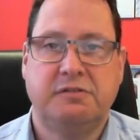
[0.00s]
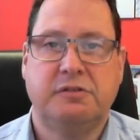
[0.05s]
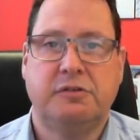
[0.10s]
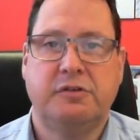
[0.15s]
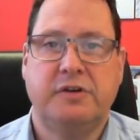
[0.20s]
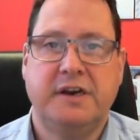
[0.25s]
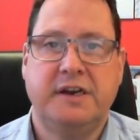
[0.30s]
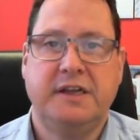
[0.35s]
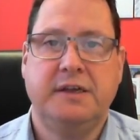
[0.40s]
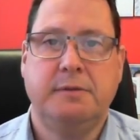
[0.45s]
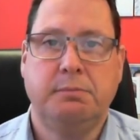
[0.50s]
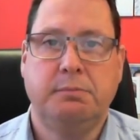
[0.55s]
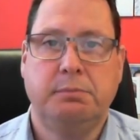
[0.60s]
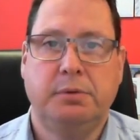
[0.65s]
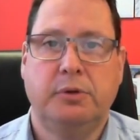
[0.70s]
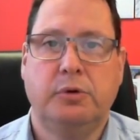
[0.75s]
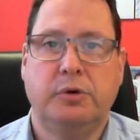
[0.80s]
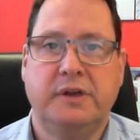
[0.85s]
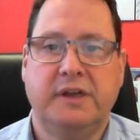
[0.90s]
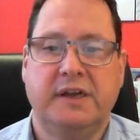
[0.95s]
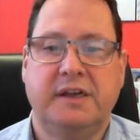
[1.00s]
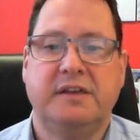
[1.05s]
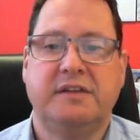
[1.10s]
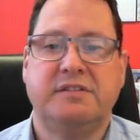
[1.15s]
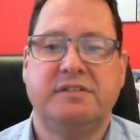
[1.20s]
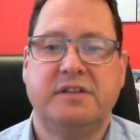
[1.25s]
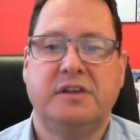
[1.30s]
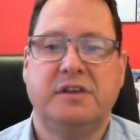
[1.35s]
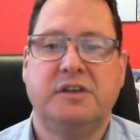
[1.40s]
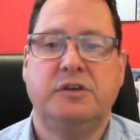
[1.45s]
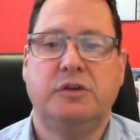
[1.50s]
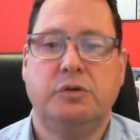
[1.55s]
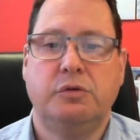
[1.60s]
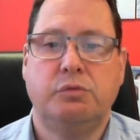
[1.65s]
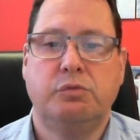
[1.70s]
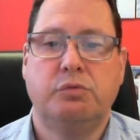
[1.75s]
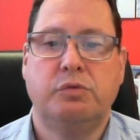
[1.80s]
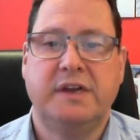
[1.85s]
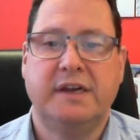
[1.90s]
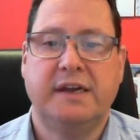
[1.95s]
for any employees that you
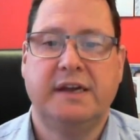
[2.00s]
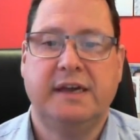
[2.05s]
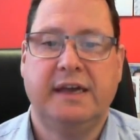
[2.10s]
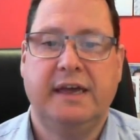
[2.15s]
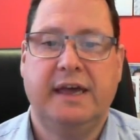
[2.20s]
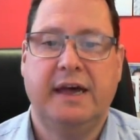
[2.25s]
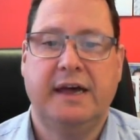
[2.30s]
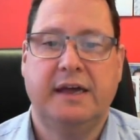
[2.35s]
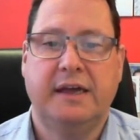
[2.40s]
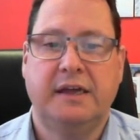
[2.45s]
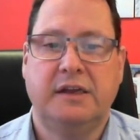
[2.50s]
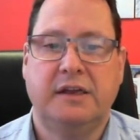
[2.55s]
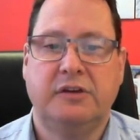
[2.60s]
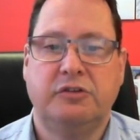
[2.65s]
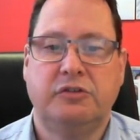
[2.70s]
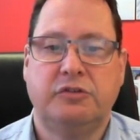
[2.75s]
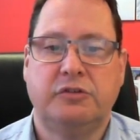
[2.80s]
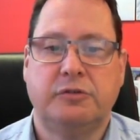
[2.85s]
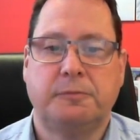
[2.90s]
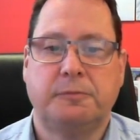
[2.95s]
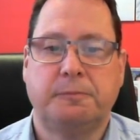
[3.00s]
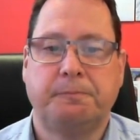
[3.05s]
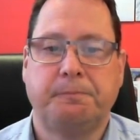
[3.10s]
re-engage.